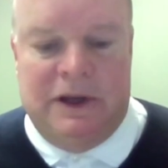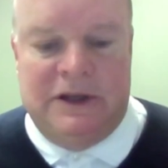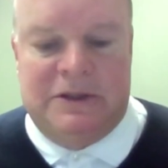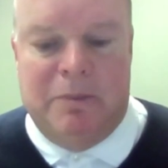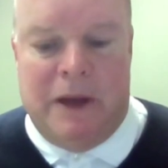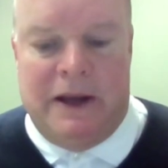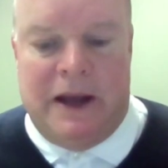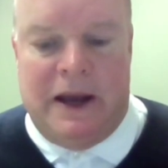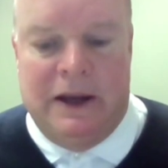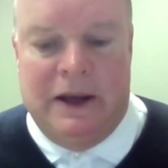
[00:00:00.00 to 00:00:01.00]
released
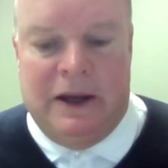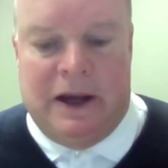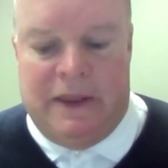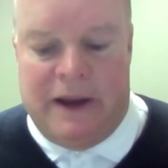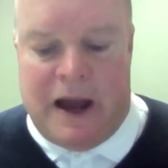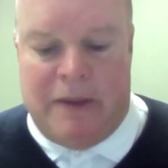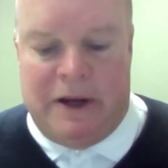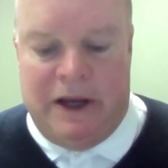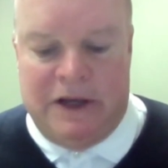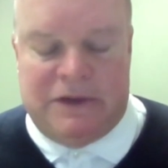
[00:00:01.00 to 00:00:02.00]
Monday. Uh, the
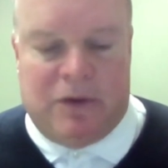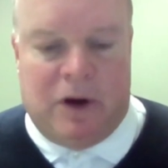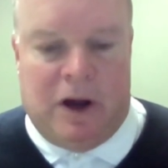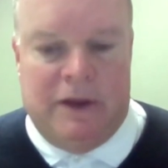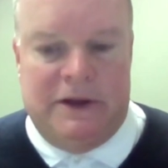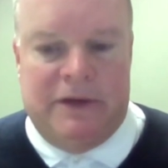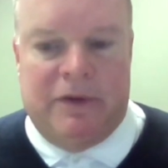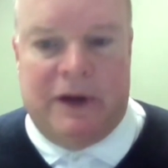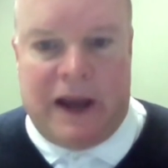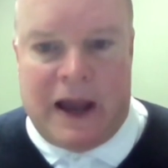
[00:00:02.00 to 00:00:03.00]
nominees for all the
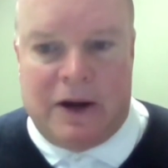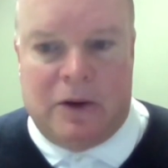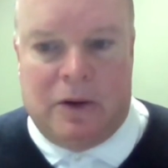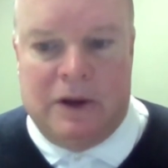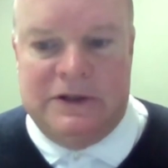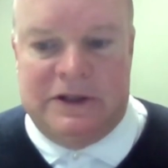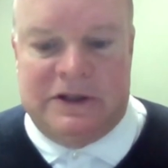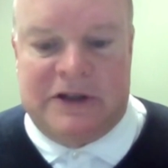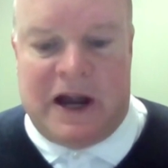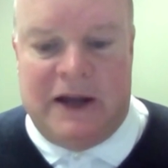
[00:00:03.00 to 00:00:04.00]
different categories.
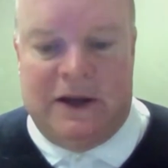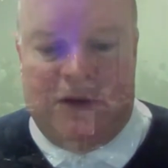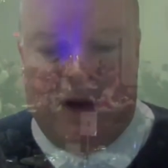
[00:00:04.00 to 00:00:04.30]
This is kind